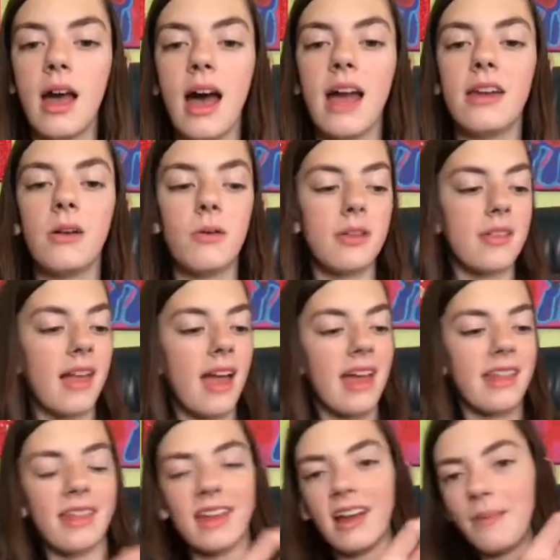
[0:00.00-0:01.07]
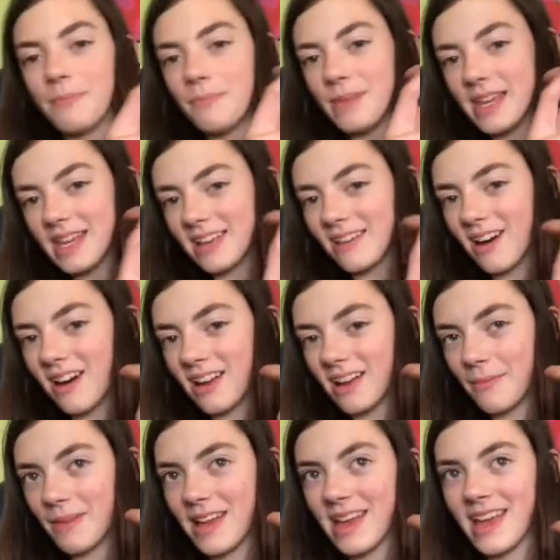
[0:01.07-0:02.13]
I noticed I had like a big cut
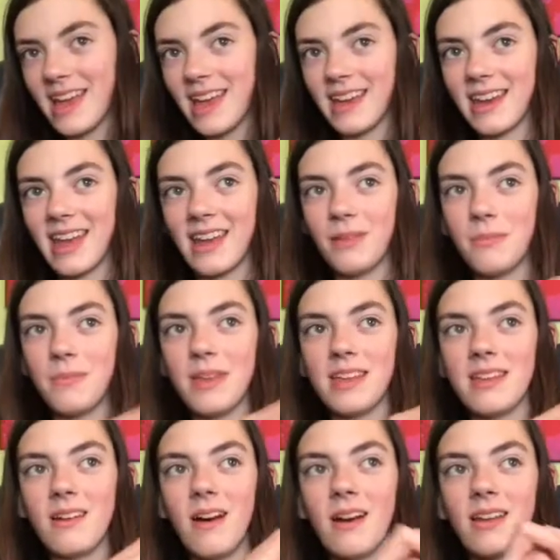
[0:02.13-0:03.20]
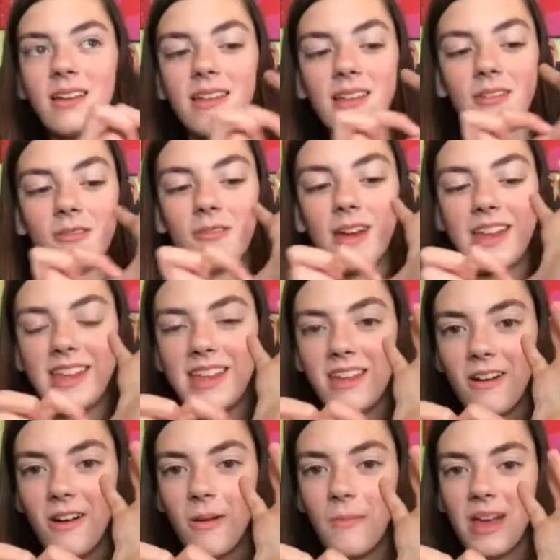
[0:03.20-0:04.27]
on my hand. I had a big cut like right
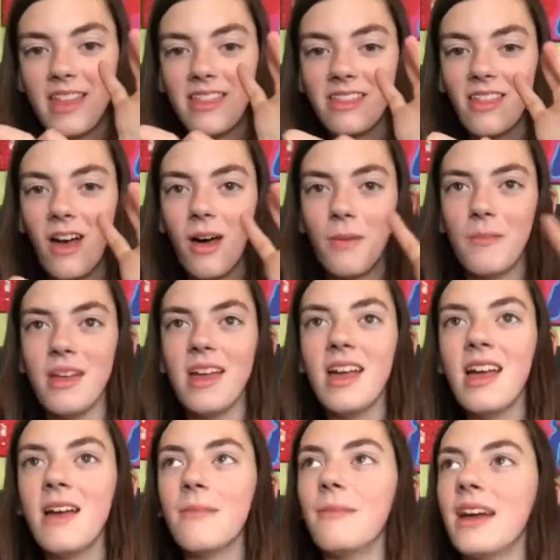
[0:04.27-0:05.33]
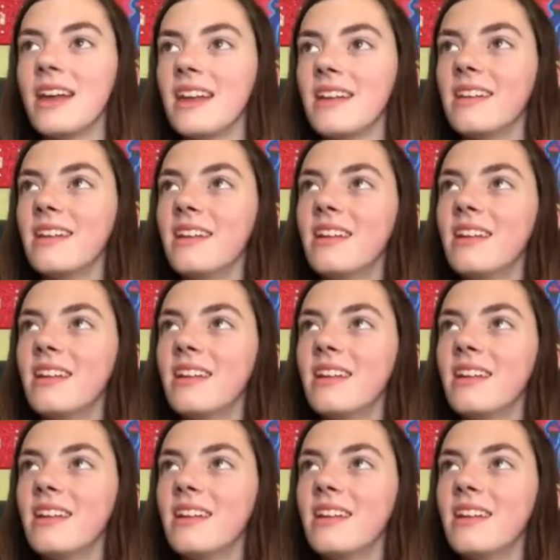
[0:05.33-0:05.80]
here on my thumb. My